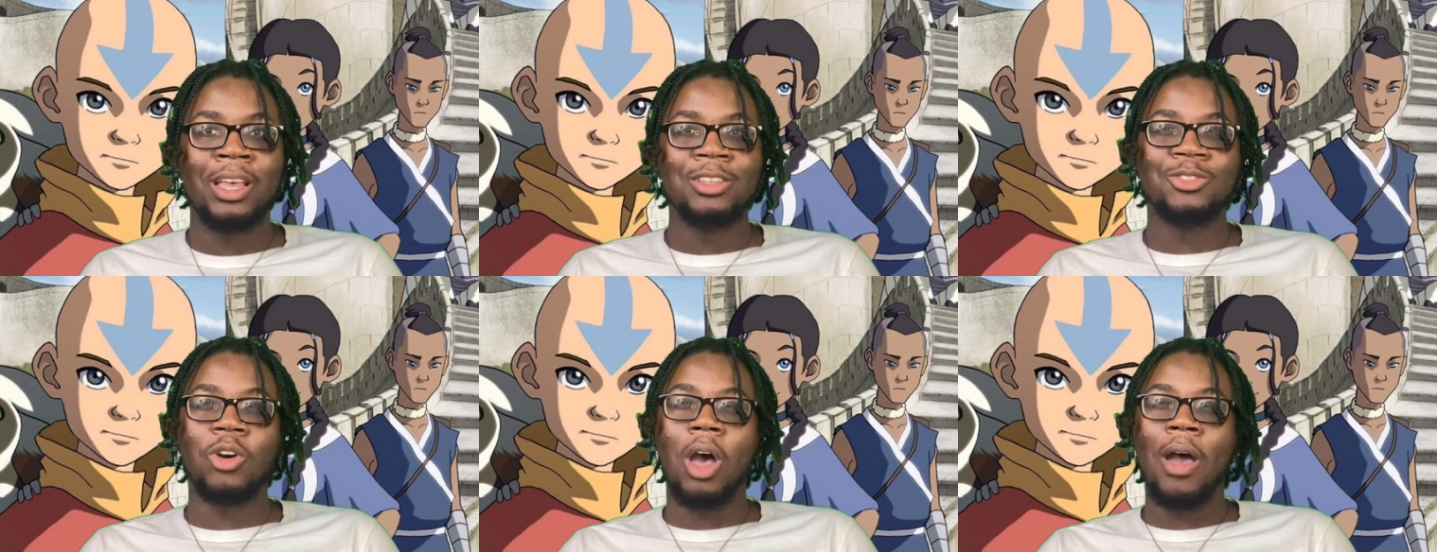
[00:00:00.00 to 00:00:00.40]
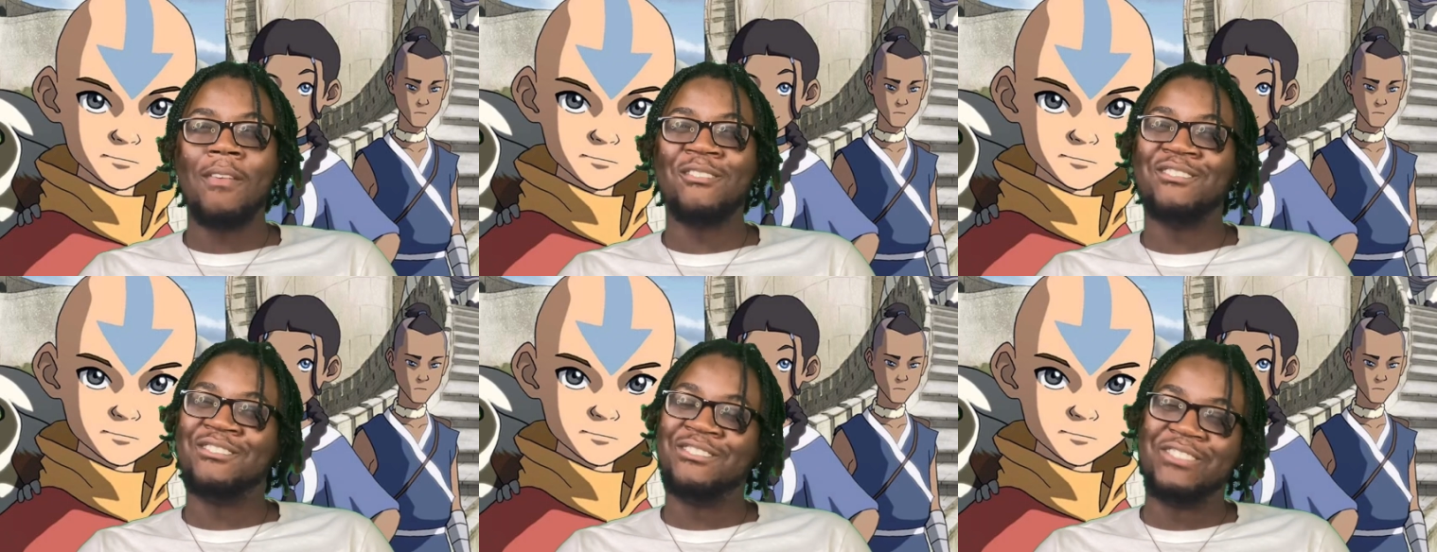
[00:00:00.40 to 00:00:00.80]
Speaker 1: So
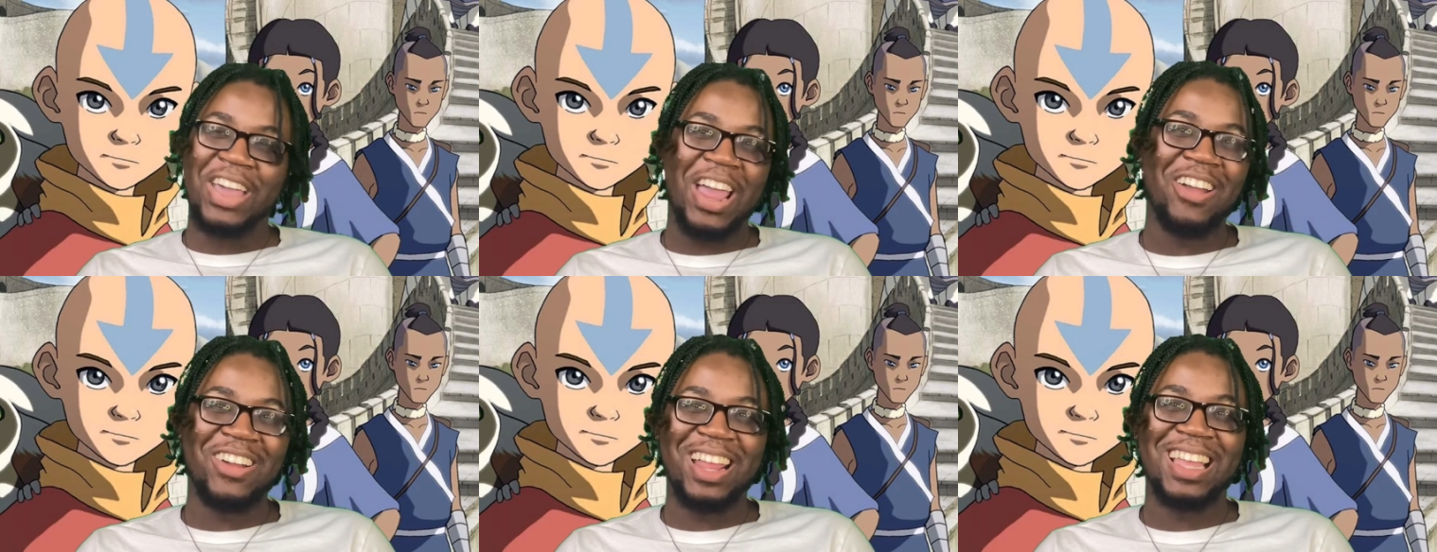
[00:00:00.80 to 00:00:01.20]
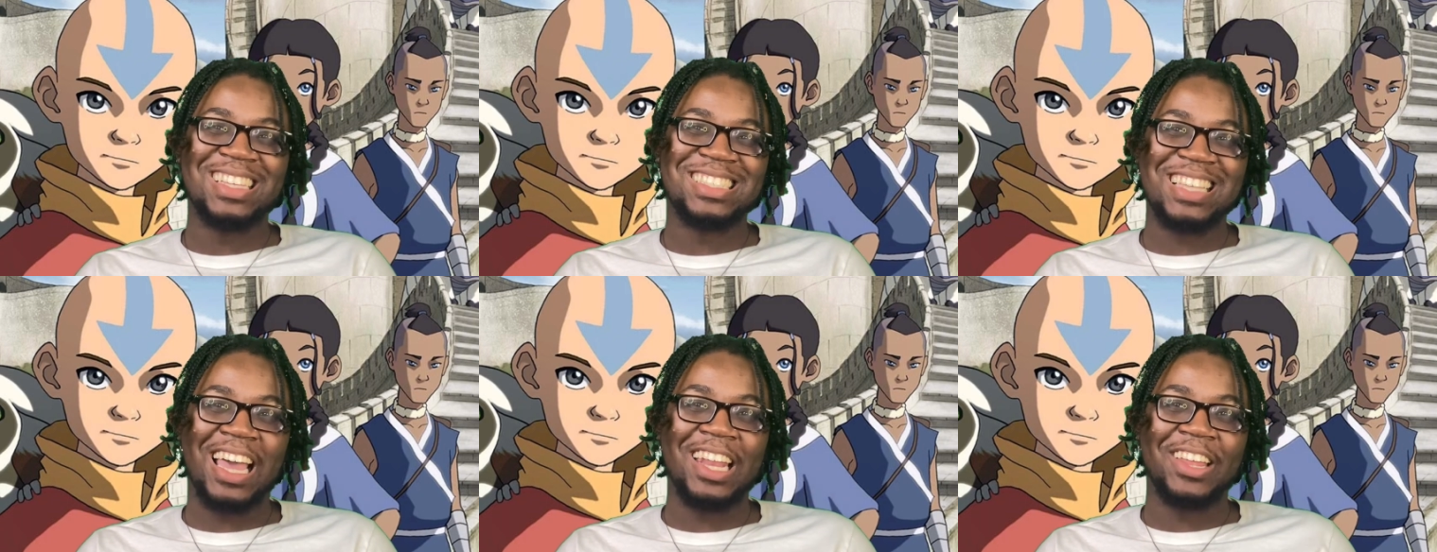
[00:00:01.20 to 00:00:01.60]
I'm very
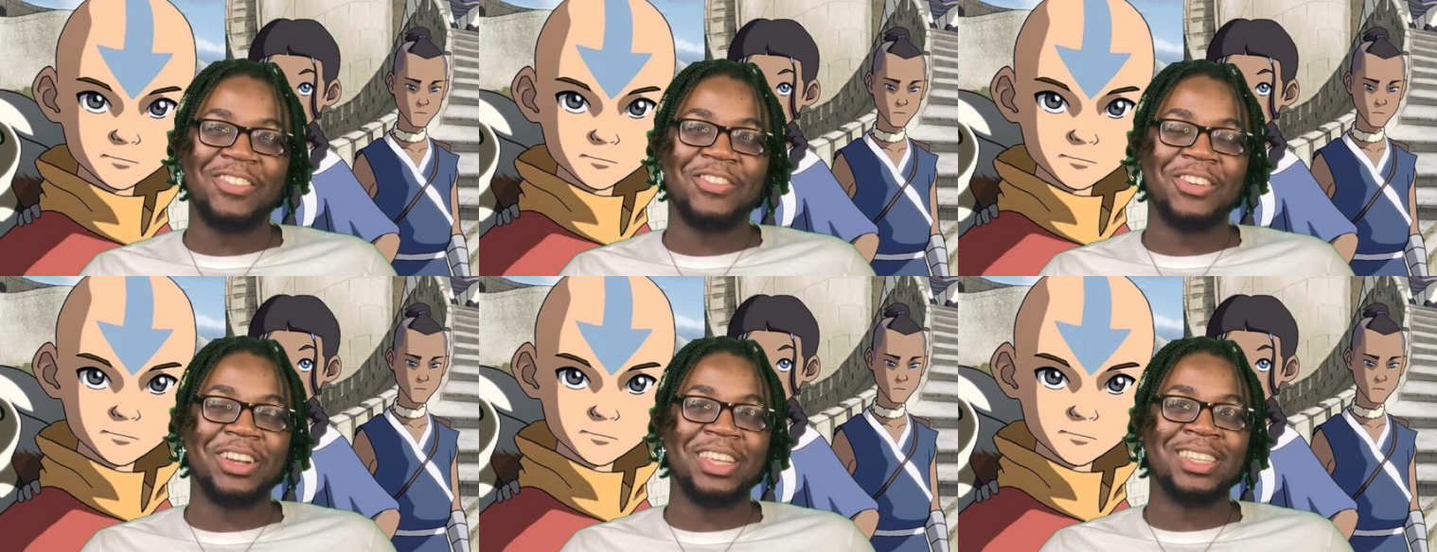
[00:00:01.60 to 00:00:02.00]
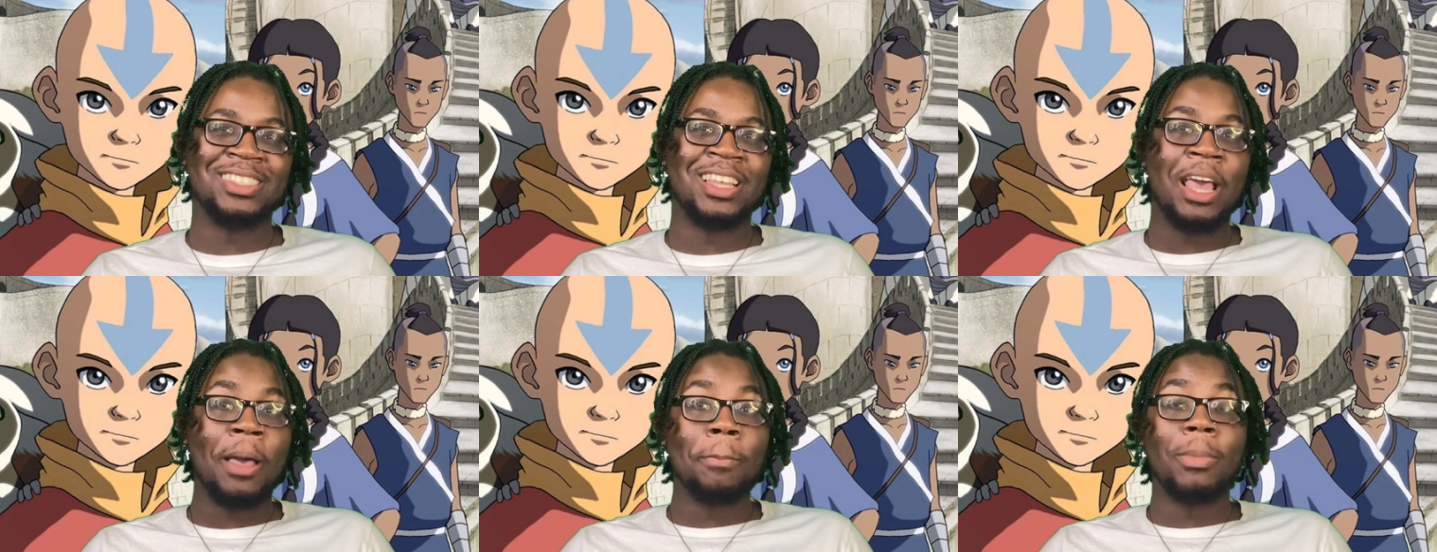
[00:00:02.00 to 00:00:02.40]
excited for this.
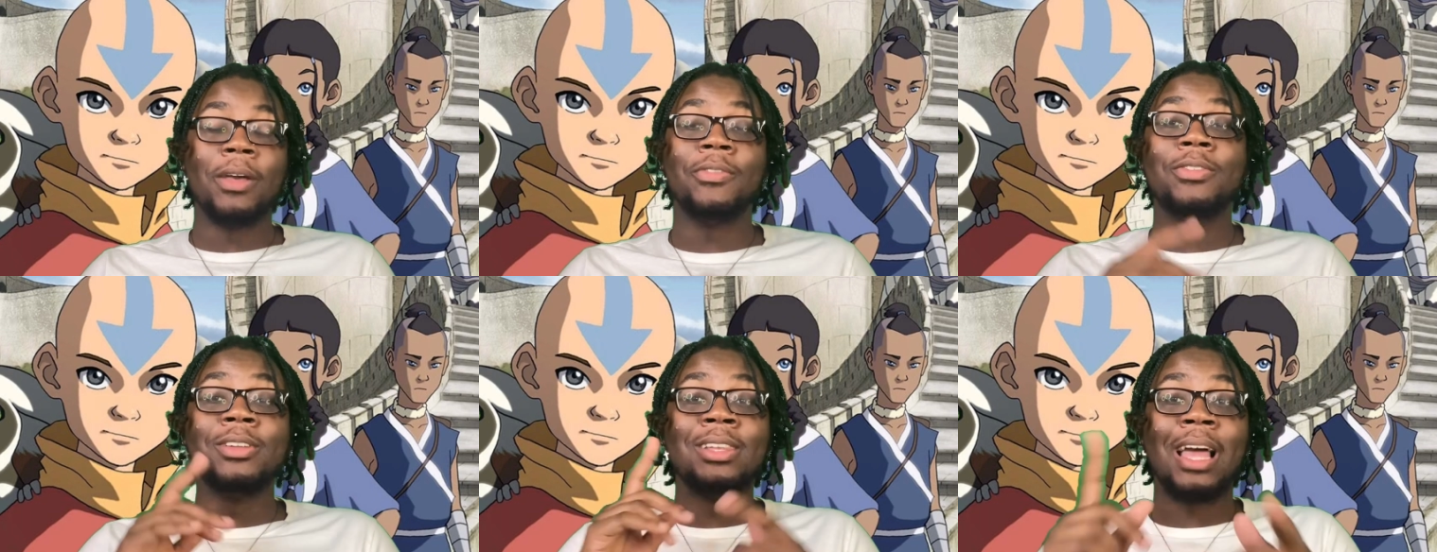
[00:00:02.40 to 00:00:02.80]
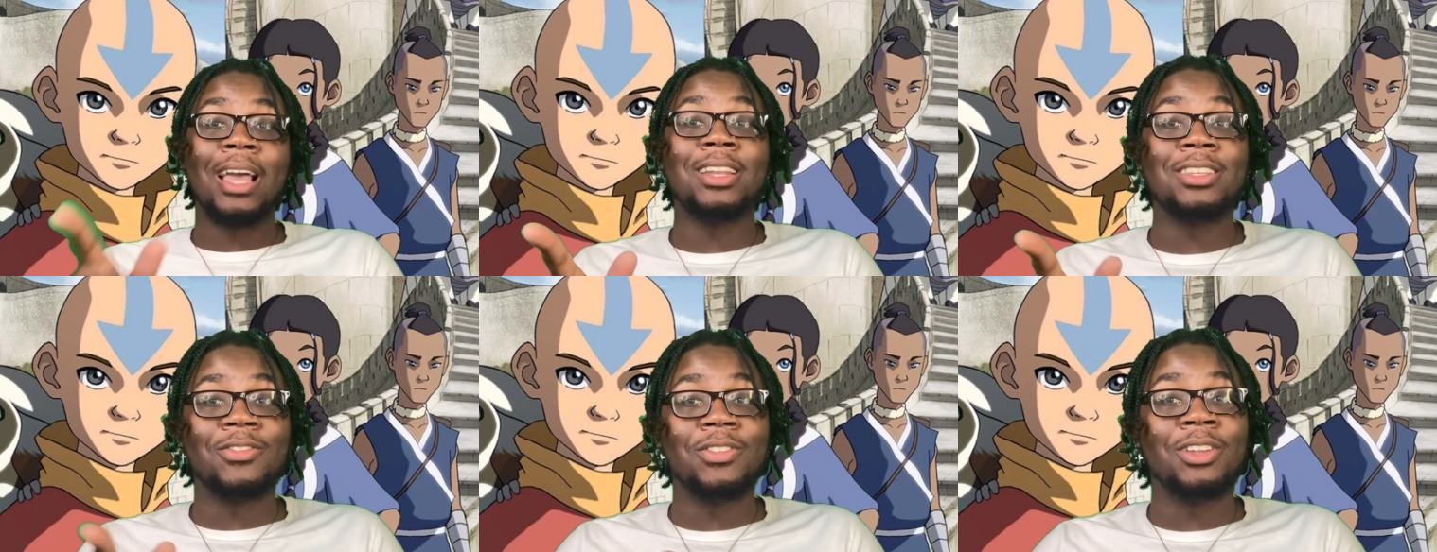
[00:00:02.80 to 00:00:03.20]
But if you
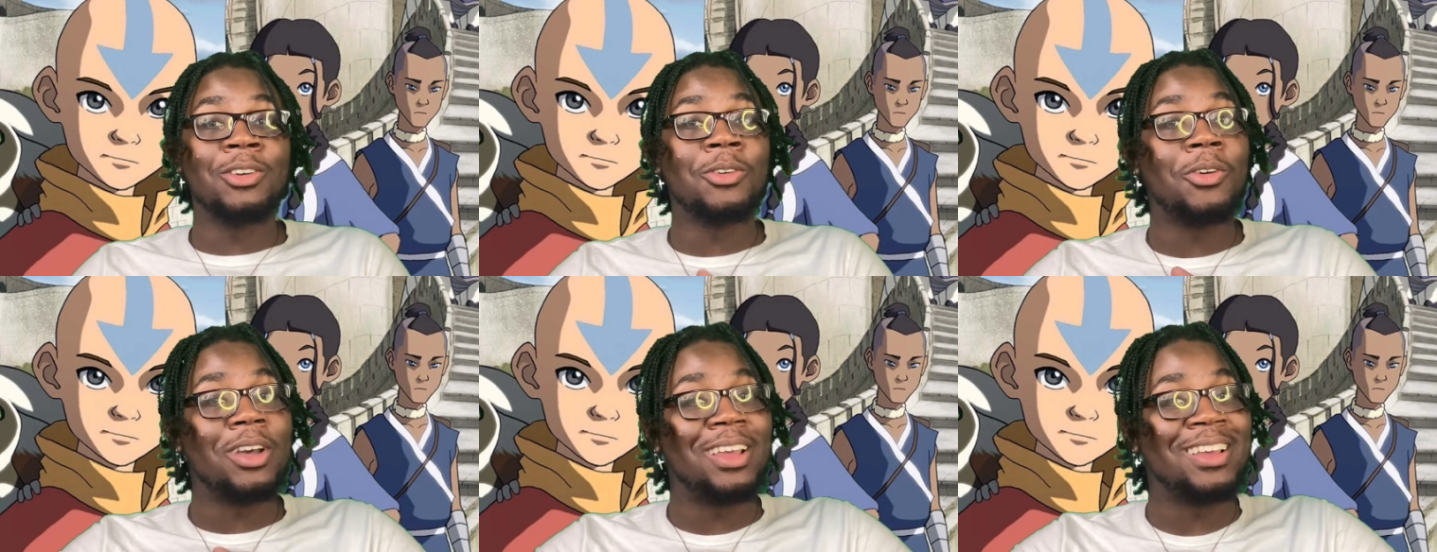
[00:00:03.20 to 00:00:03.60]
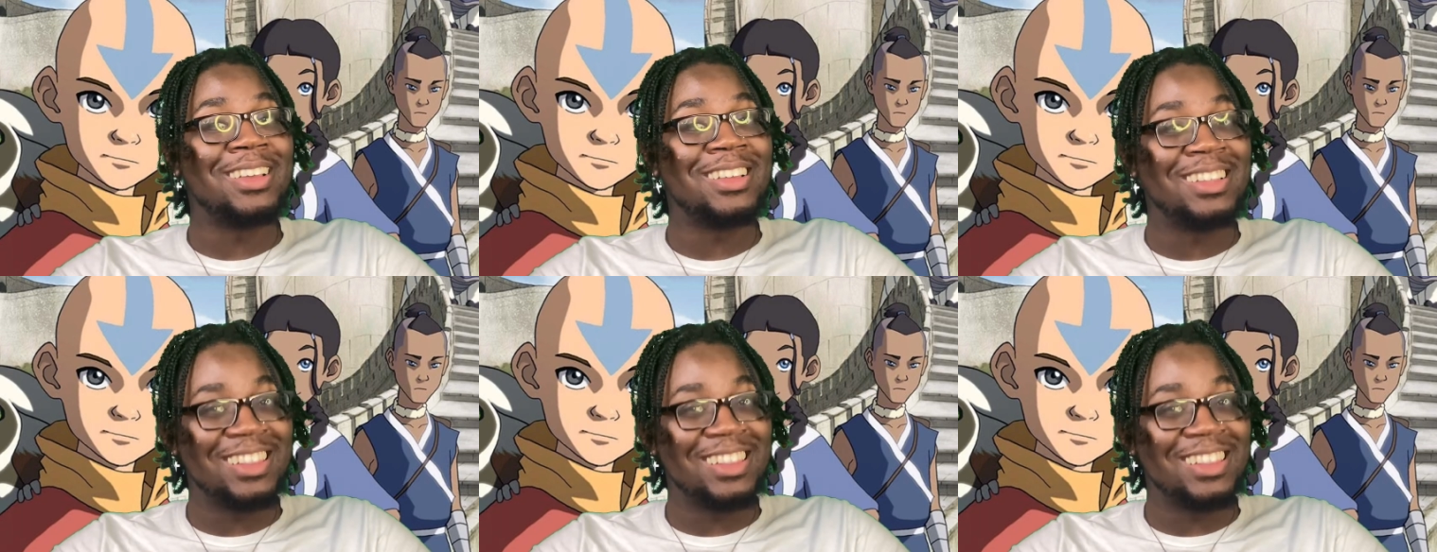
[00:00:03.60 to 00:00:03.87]
like this video, go ahead and